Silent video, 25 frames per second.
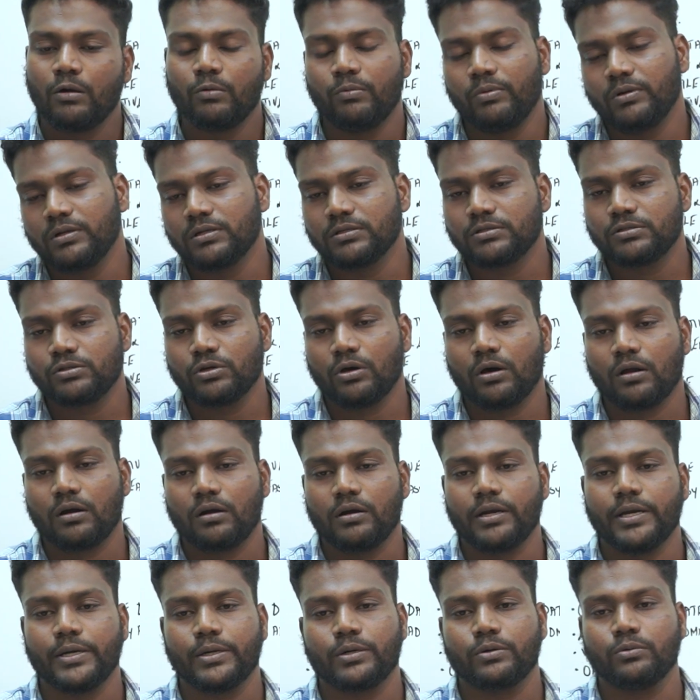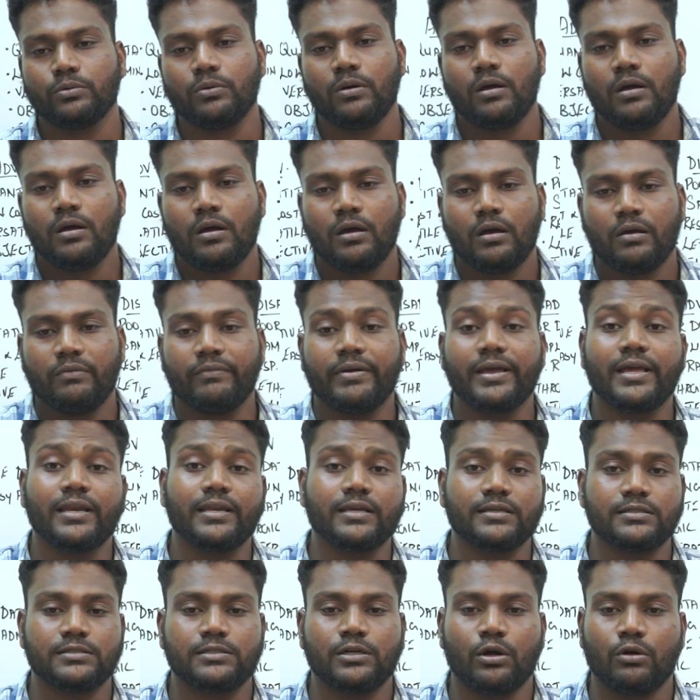will sure lead to
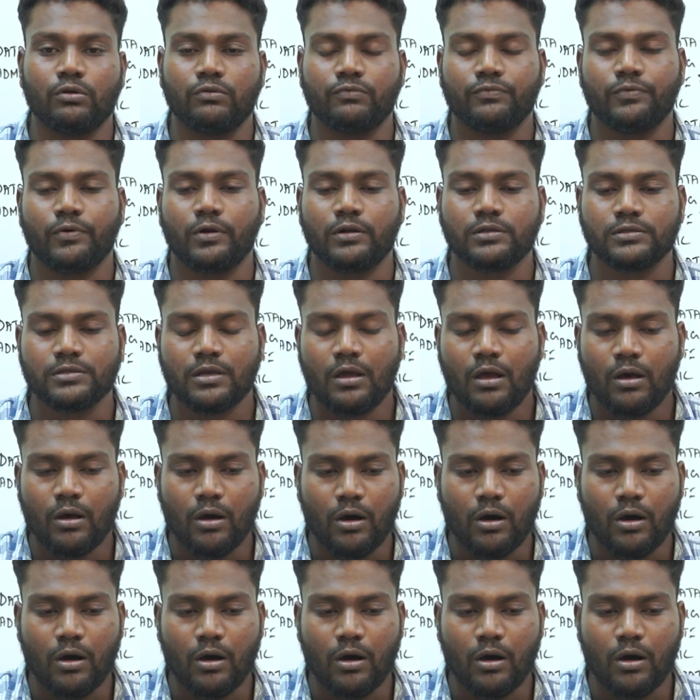various downfalls